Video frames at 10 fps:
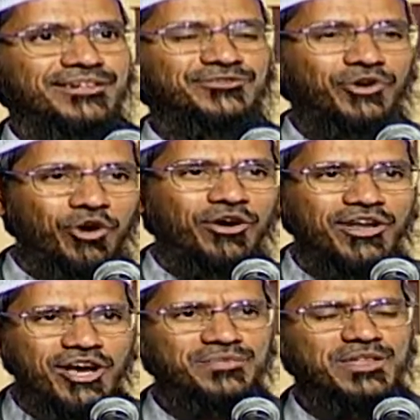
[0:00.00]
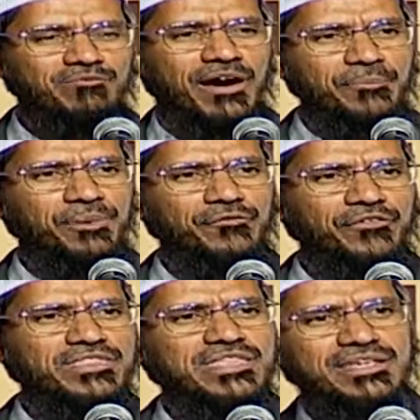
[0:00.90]
So only on this one
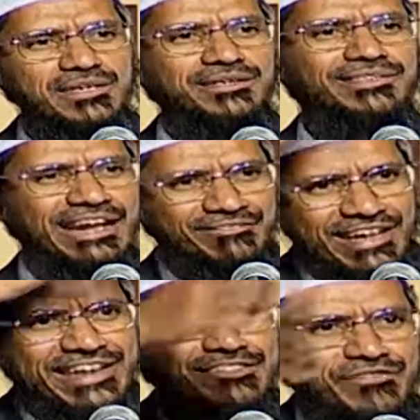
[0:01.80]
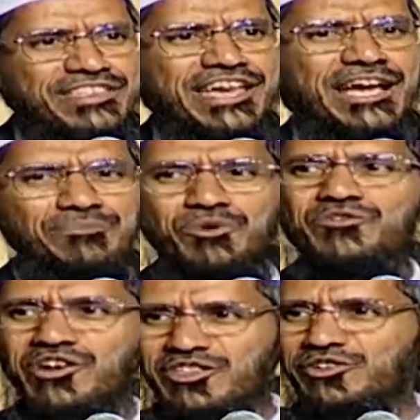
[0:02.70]
prophecy, there are various ways I can
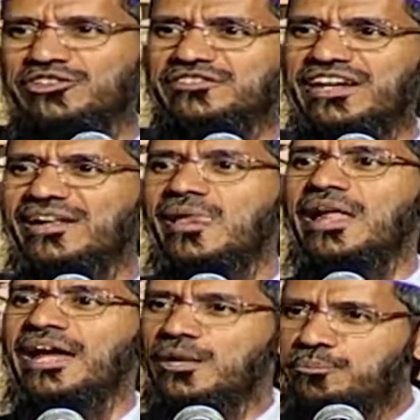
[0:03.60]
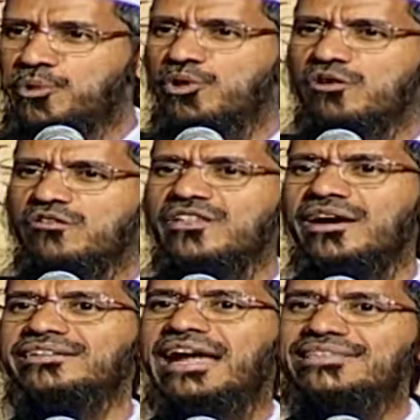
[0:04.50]
prove he wasn't crucified. It proves
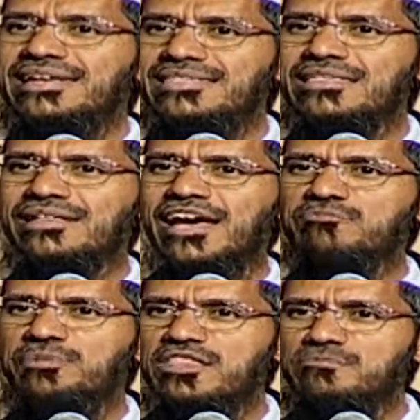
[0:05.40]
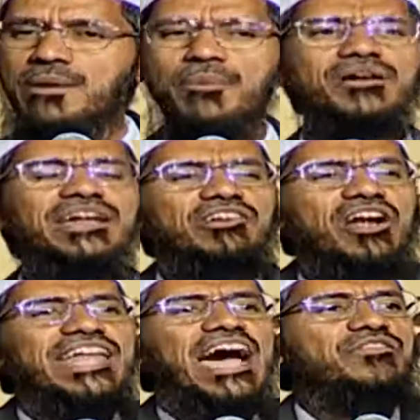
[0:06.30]
that Jesus Christ, peace be upon him, did
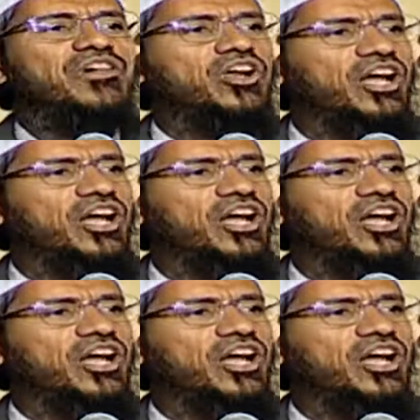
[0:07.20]
not die on the